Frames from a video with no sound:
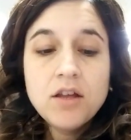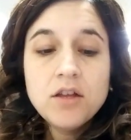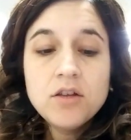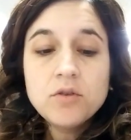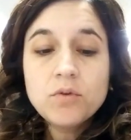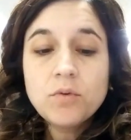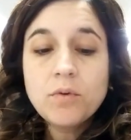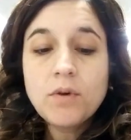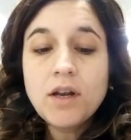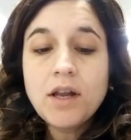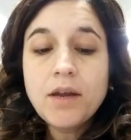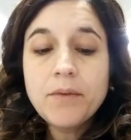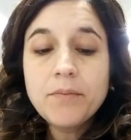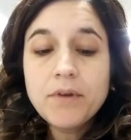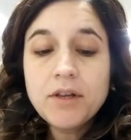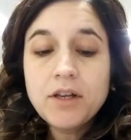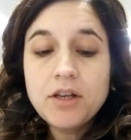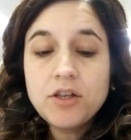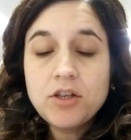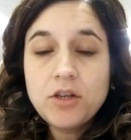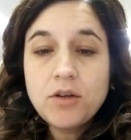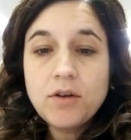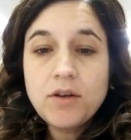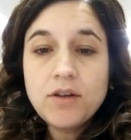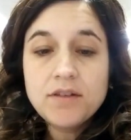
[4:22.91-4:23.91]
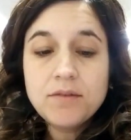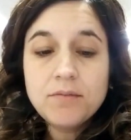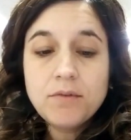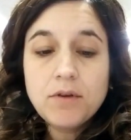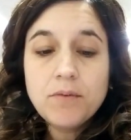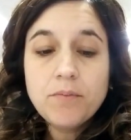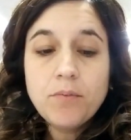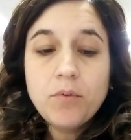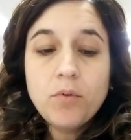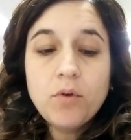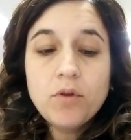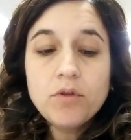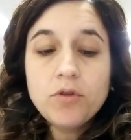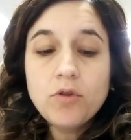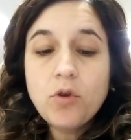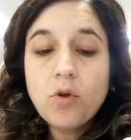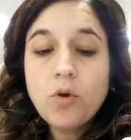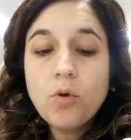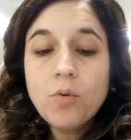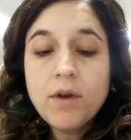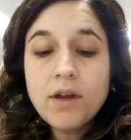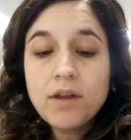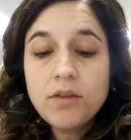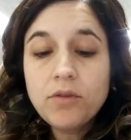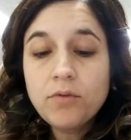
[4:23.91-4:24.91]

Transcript: So what I'm going to do is I'm going to pull it the whole way